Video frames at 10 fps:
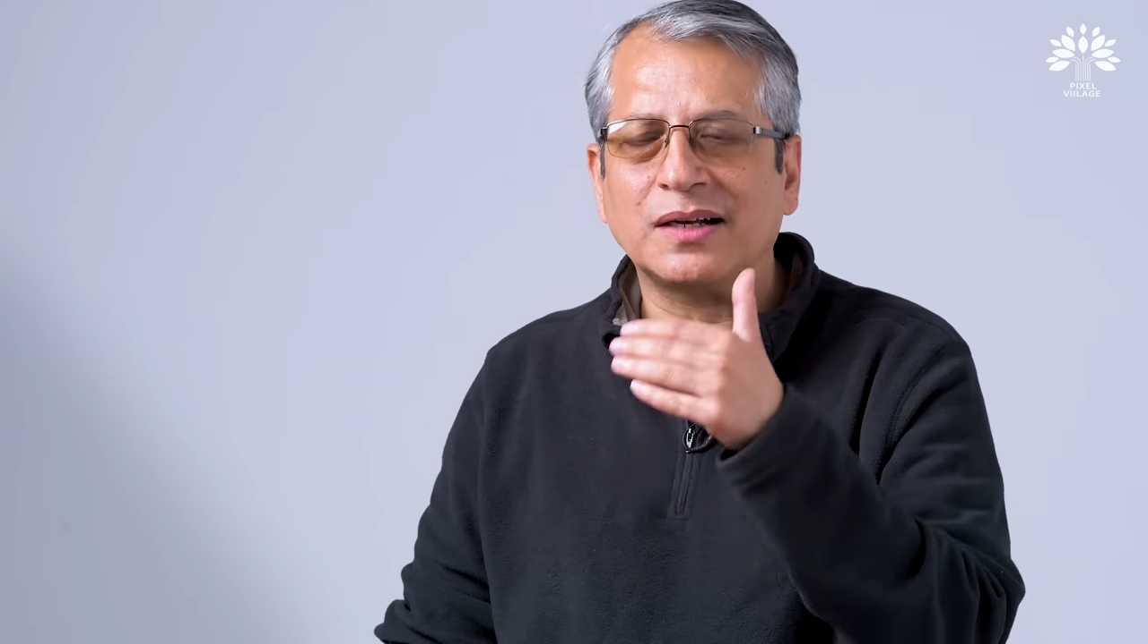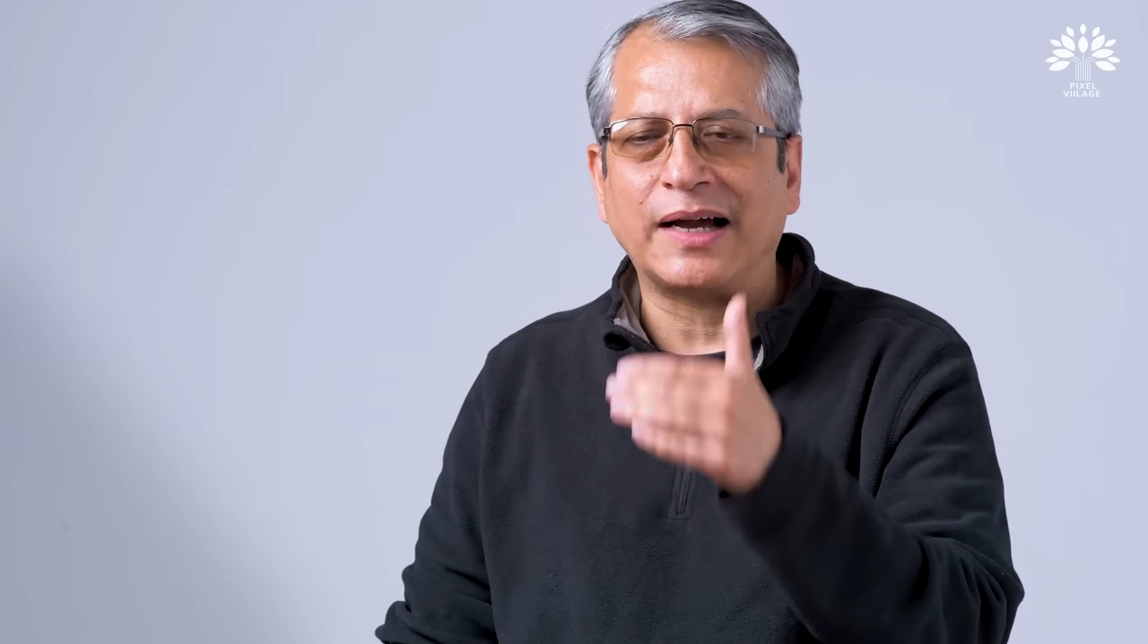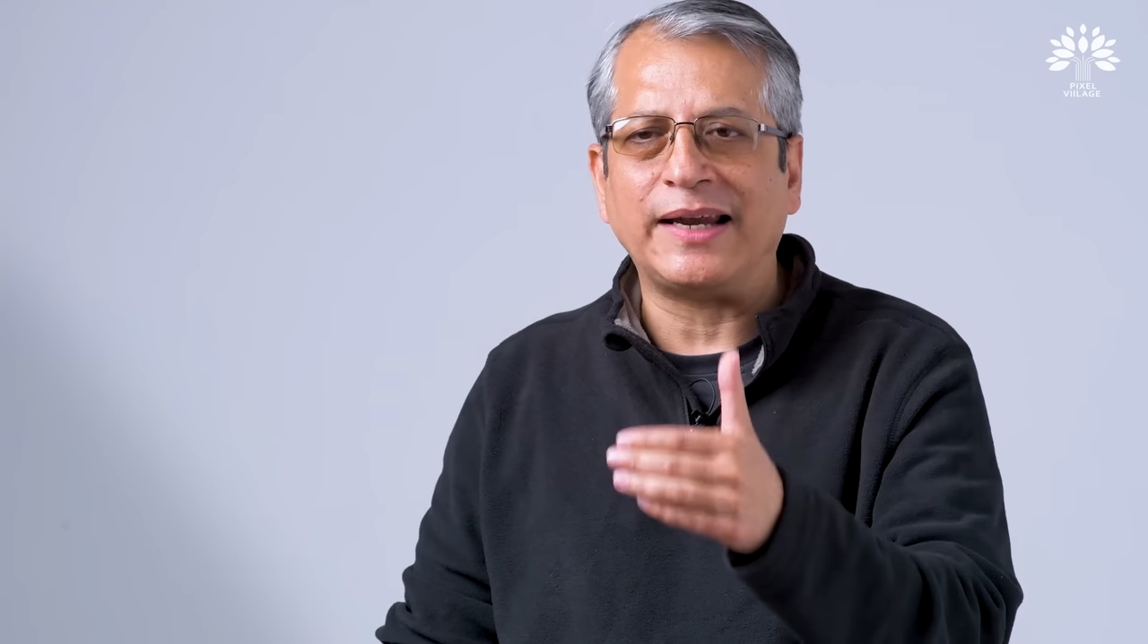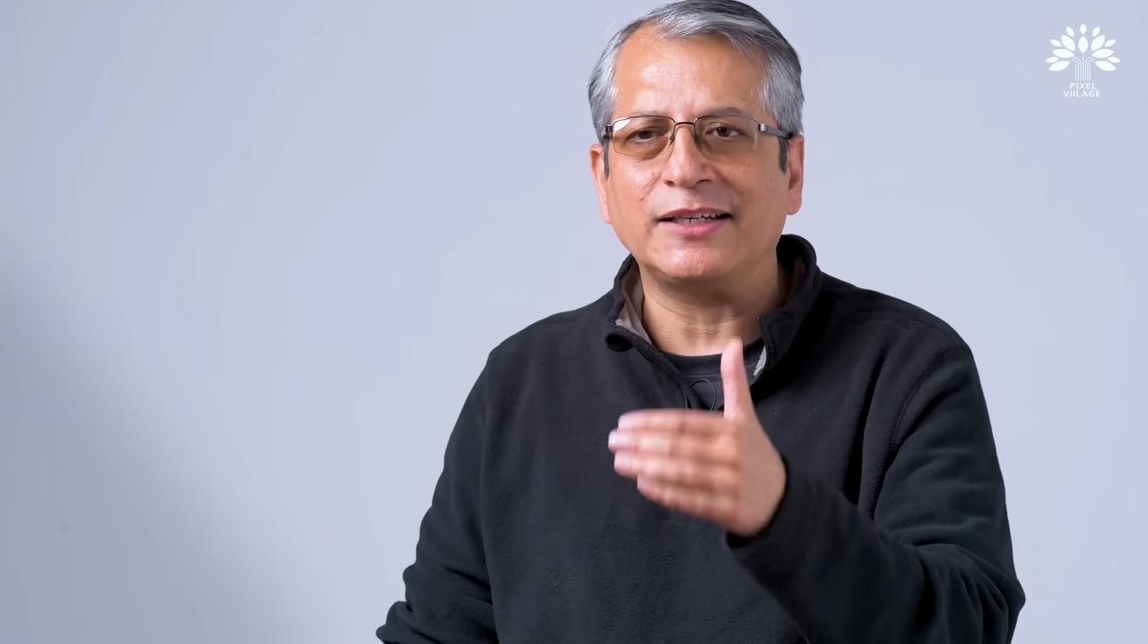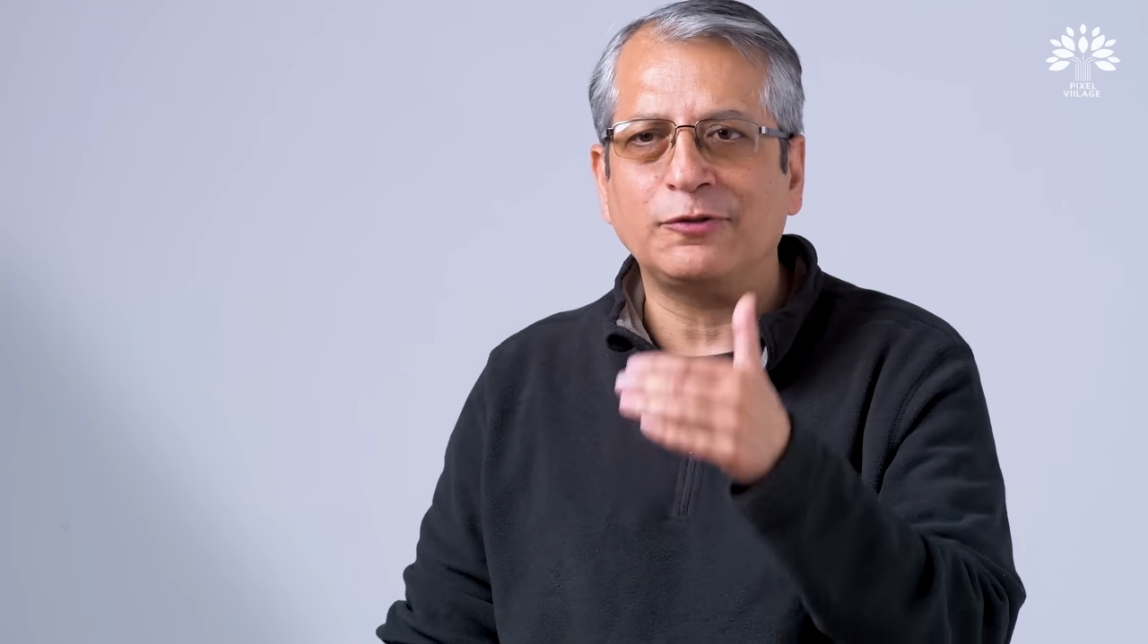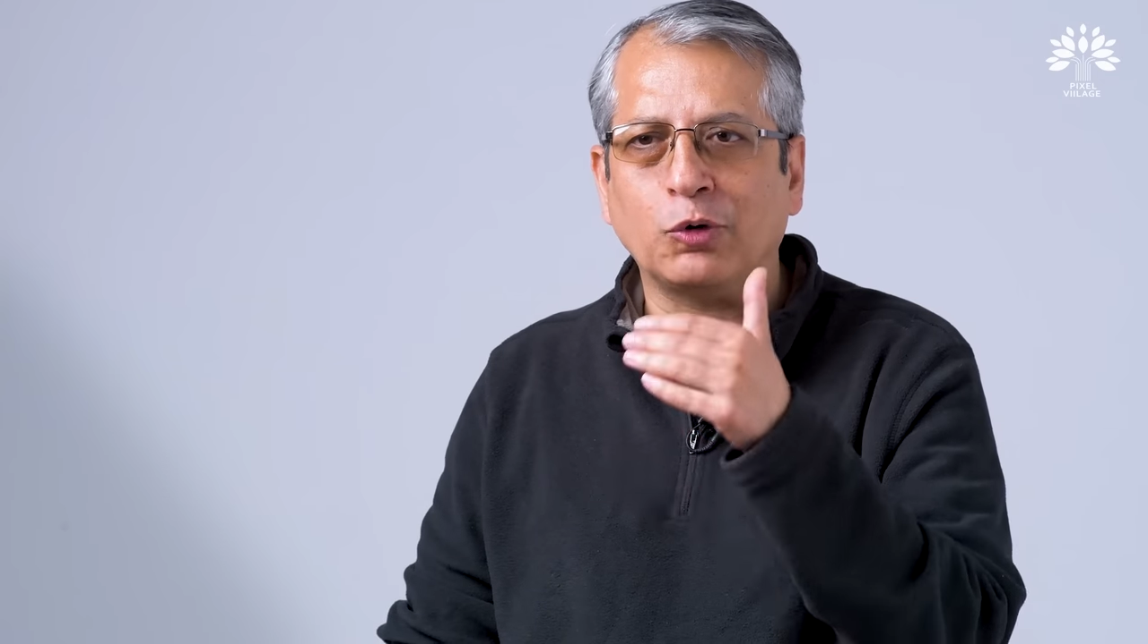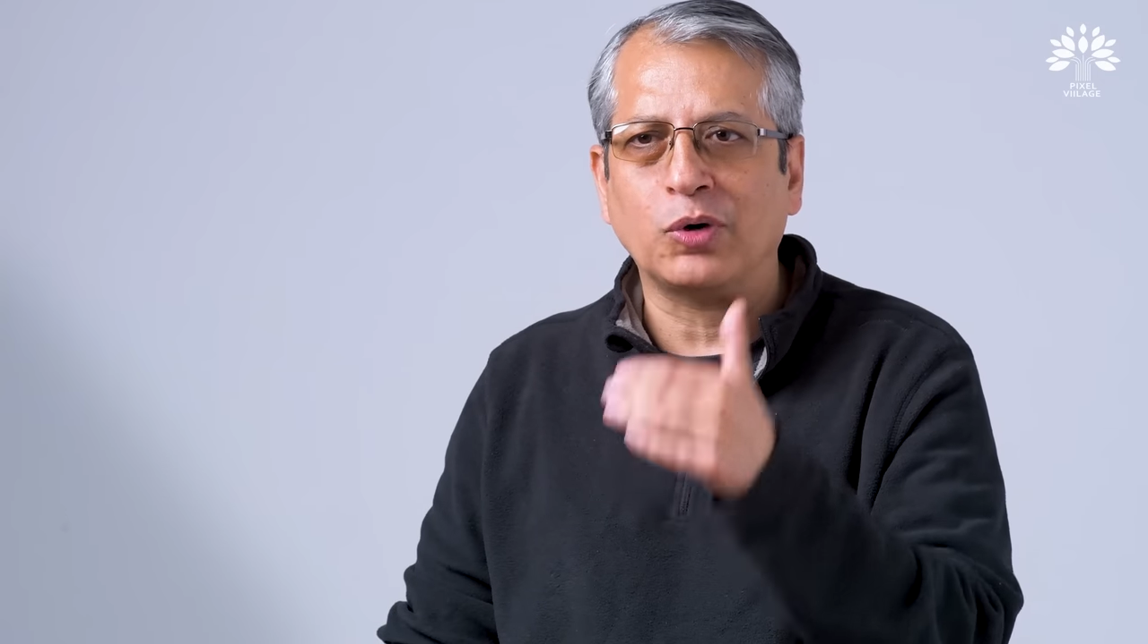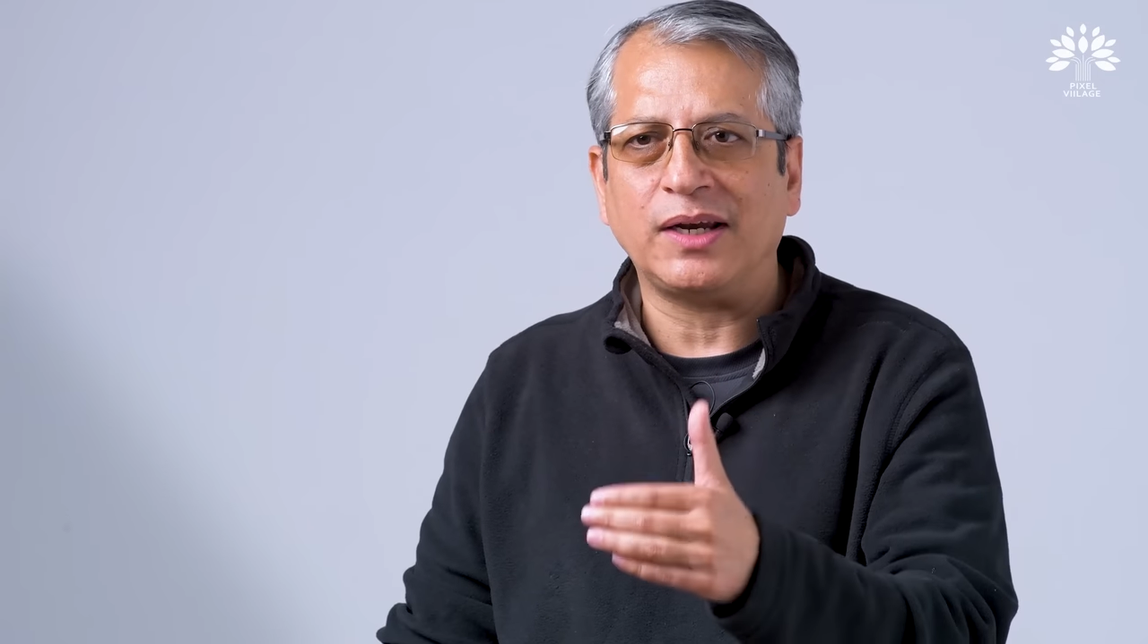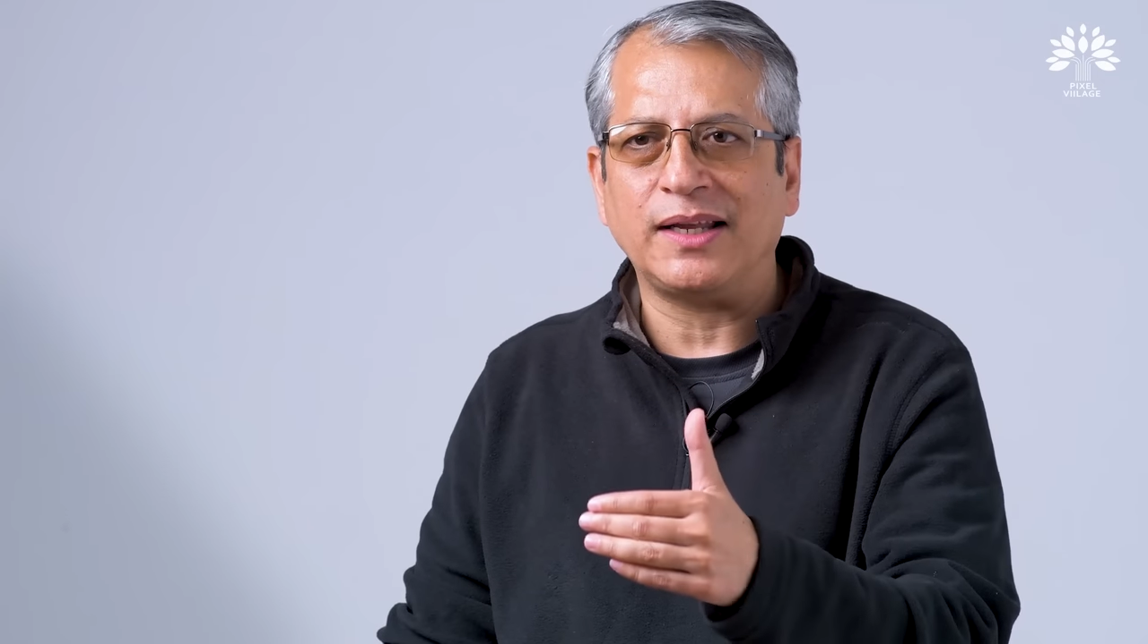correct focal